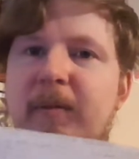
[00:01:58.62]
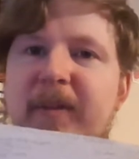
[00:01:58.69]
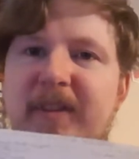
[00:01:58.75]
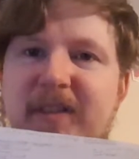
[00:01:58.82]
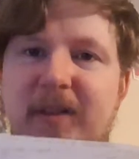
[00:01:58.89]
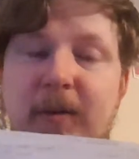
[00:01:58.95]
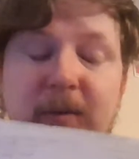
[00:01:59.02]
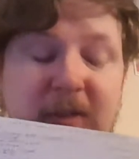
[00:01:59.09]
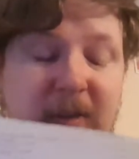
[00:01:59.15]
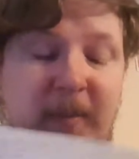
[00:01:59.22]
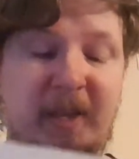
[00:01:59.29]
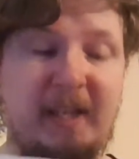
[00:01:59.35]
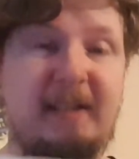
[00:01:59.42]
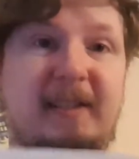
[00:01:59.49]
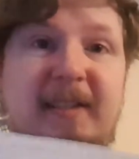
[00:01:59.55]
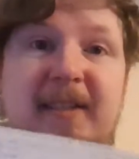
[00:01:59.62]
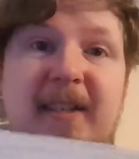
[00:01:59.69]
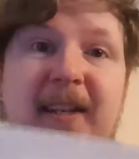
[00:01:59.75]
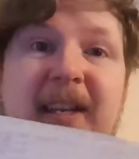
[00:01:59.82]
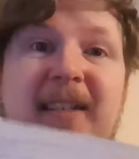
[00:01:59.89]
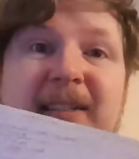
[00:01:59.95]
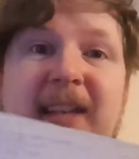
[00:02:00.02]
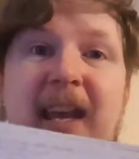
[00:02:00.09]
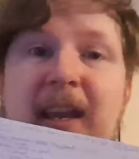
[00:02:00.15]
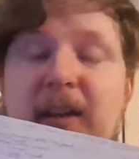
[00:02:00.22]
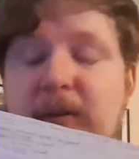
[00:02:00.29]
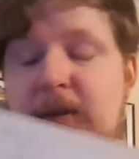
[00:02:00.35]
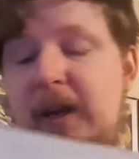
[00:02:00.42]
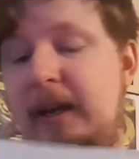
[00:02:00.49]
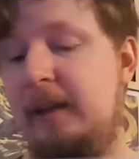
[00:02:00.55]
so some of this is in his
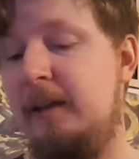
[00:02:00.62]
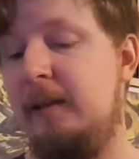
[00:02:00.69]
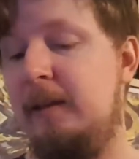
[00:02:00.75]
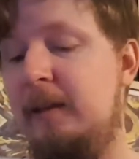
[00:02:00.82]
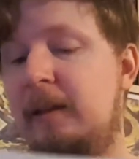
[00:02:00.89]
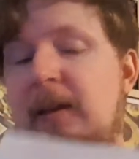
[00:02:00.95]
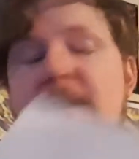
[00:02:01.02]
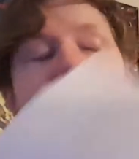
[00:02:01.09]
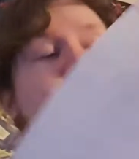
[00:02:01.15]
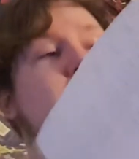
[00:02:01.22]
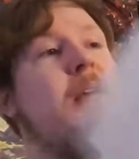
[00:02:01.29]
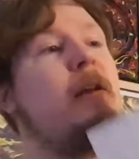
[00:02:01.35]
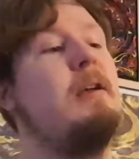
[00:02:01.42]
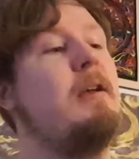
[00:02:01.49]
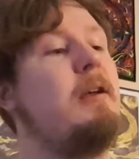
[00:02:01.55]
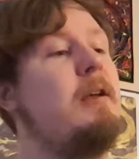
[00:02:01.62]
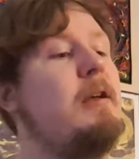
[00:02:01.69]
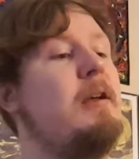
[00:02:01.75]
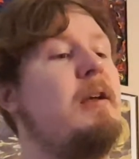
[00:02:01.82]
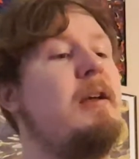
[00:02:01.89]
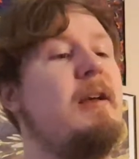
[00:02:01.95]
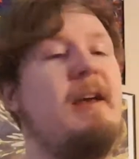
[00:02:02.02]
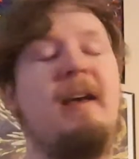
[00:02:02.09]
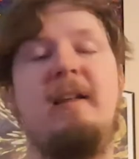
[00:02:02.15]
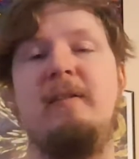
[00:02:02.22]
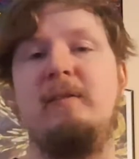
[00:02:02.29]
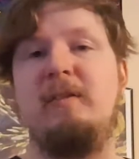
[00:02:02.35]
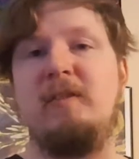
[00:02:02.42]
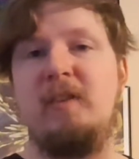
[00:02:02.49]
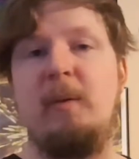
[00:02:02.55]
handwriting,
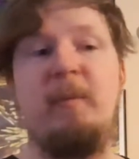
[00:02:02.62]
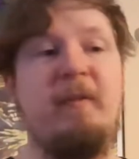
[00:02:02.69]
and some